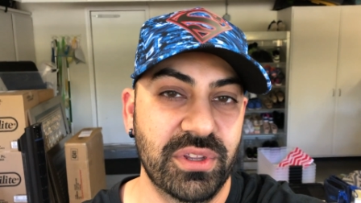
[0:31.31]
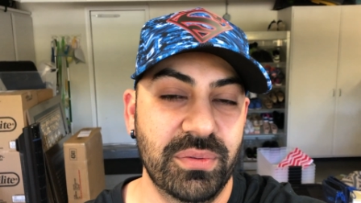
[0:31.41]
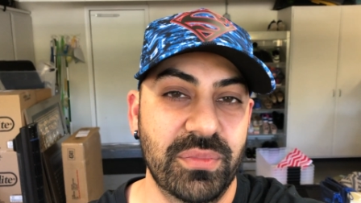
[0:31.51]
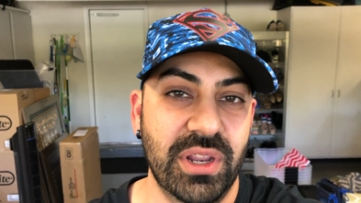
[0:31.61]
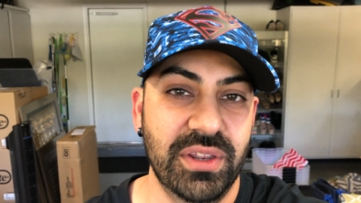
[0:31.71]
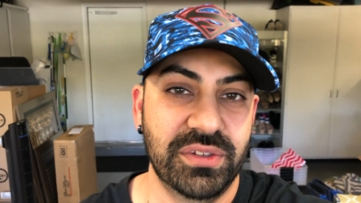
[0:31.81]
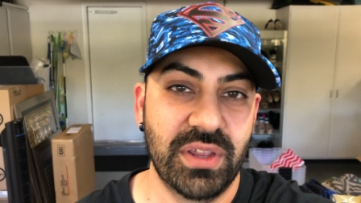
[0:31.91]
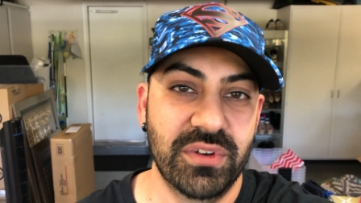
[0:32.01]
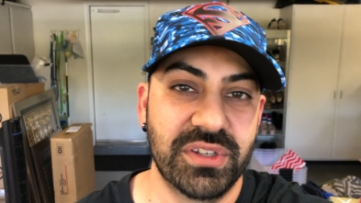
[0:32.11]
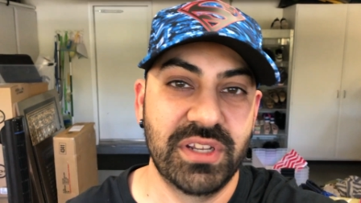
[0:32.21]
a
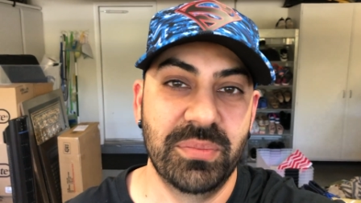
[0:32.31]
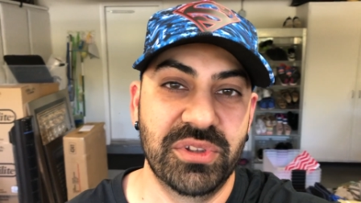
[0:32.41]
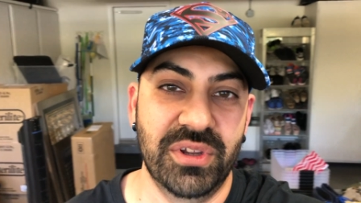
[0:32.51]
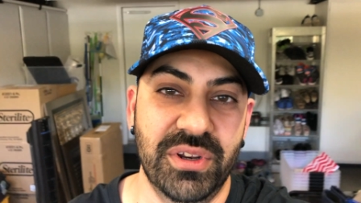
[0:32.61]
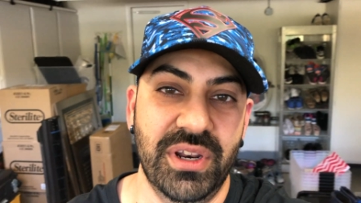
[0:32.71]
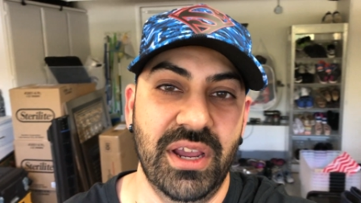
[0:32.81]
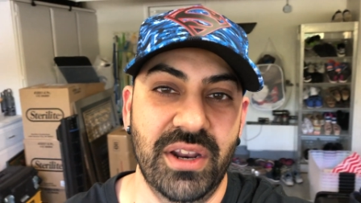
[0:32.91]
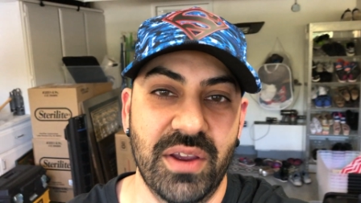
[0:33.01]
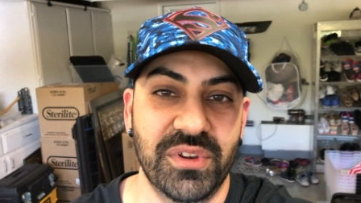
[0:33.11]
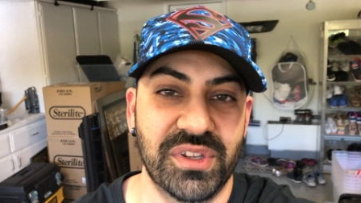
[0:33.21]
7 steps on how to
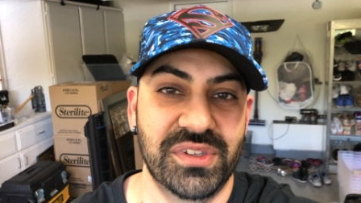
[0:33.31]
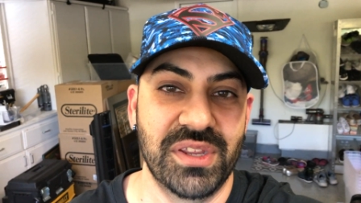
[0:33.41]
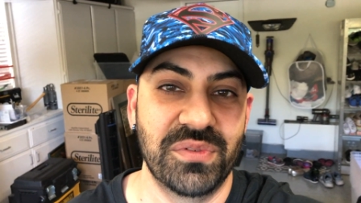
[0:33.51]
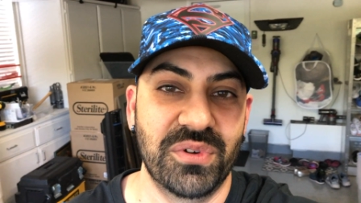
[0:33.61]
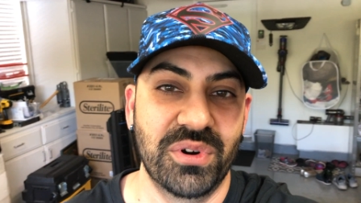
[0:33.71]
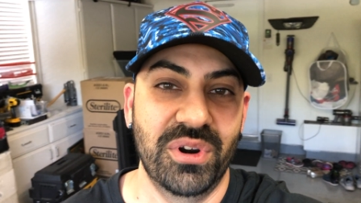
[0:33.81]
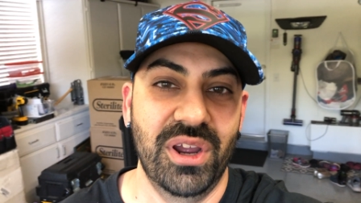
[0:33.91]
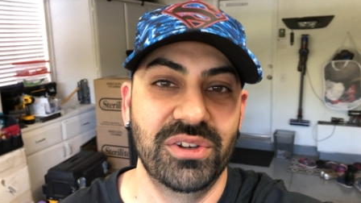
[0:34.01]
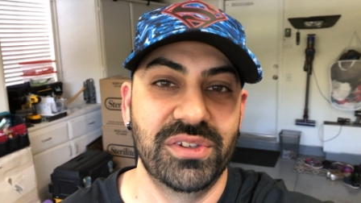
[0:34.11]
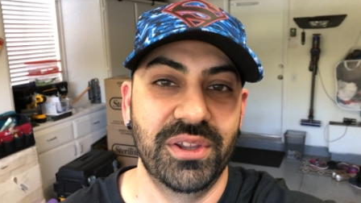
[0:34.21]
have a successful
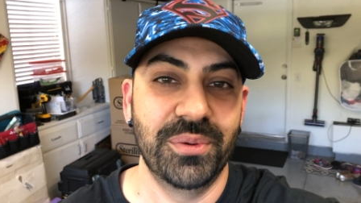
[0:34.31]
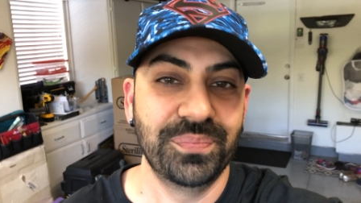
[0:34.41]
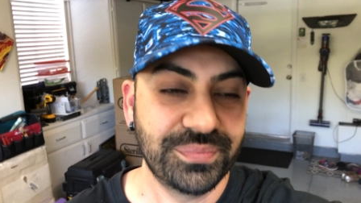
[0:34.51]
garage sale.